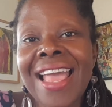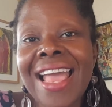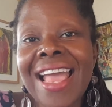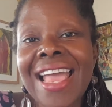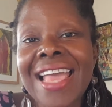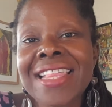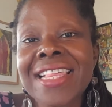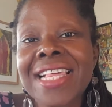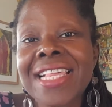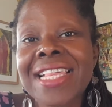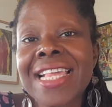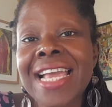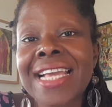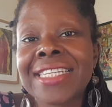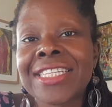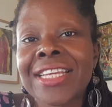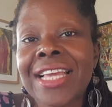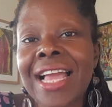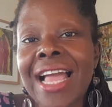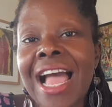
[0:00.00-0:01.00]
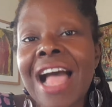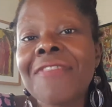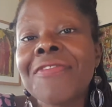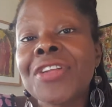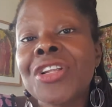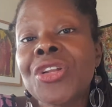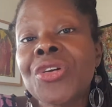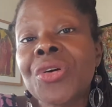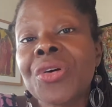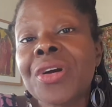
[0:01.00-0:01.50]
As I said, have
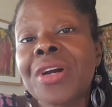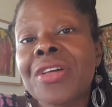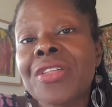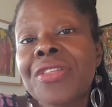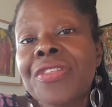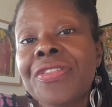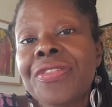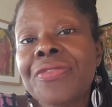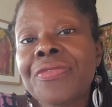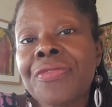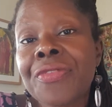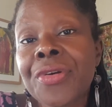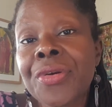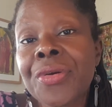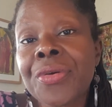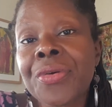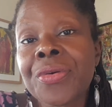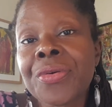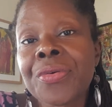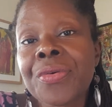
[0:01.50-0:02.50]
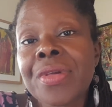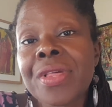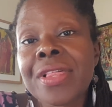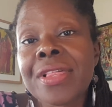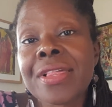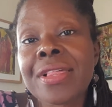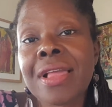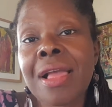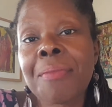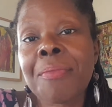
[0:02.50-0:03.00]
a look through
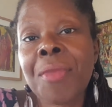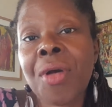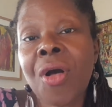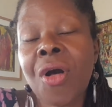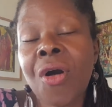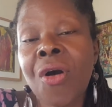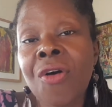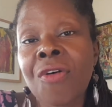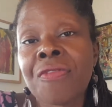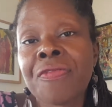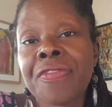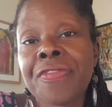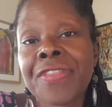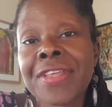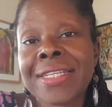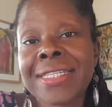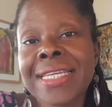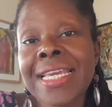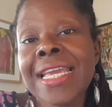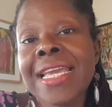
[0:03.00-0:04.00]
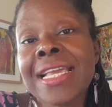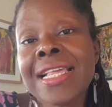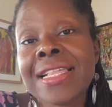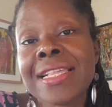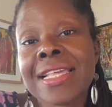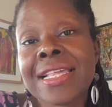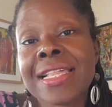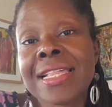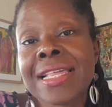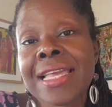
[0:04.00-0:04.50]
some of the tiers
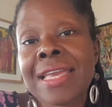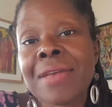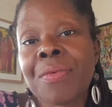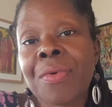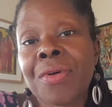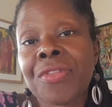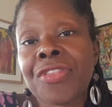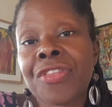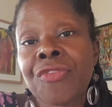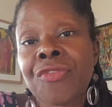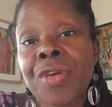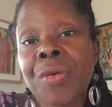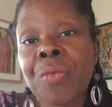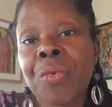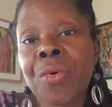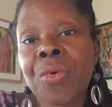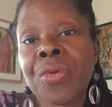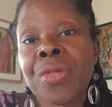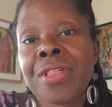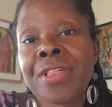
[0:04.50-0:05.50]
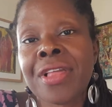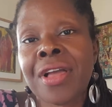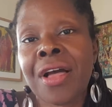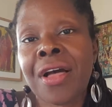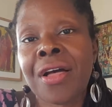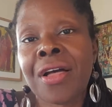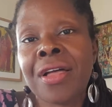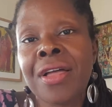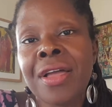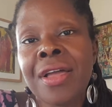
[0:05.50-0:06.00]
to see what the rewards
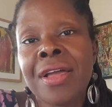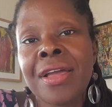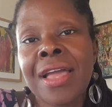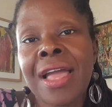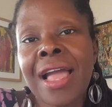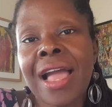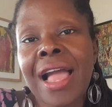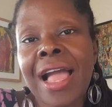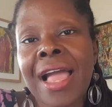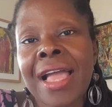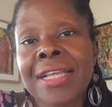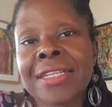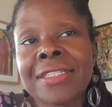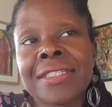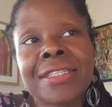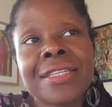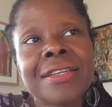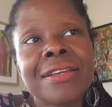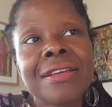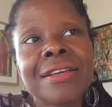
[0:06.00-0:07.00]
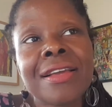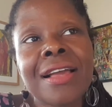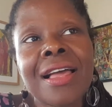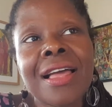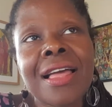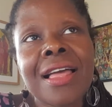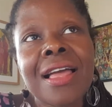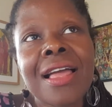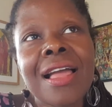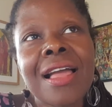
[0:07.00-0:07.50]
are. And
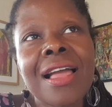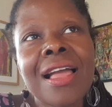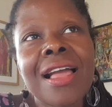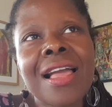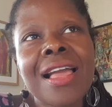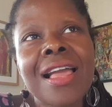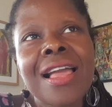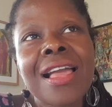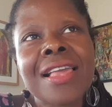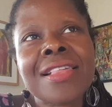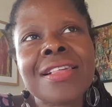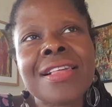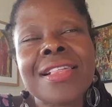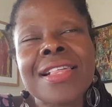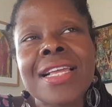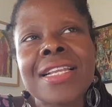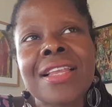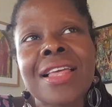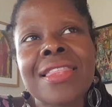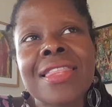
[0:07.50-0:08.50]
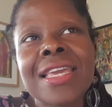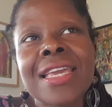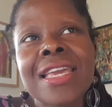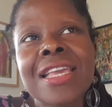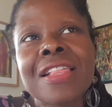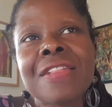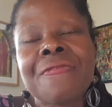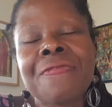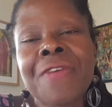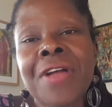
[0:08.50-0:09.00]
as I said, I think
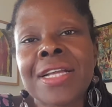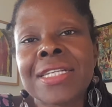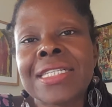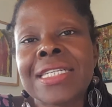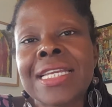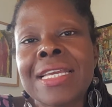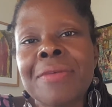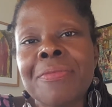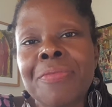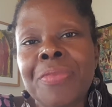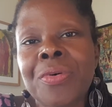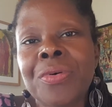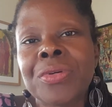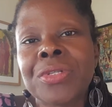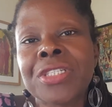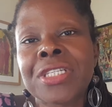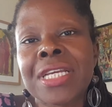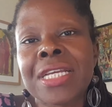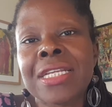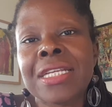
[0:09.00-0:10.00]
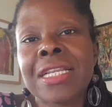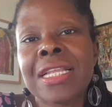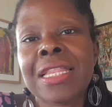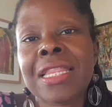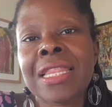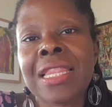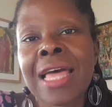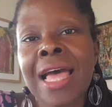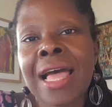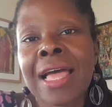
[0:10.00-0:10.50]
it's vitally
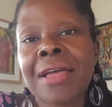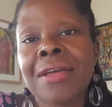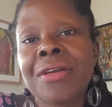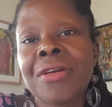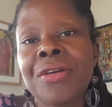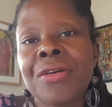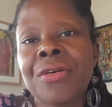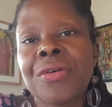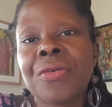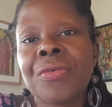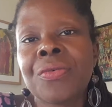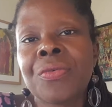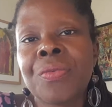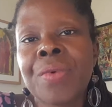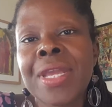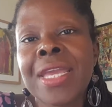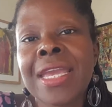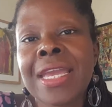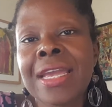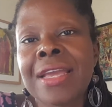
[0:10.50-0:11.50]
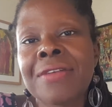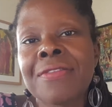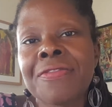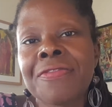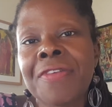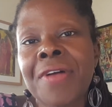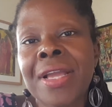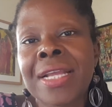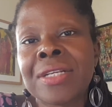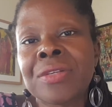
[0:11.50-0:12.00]
important that we can
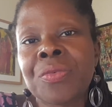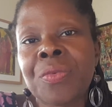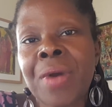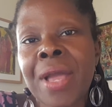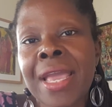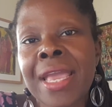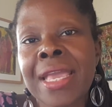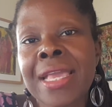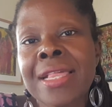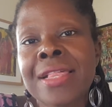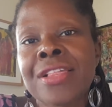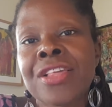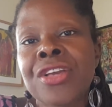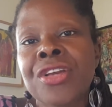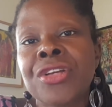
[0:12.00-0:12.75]
find ways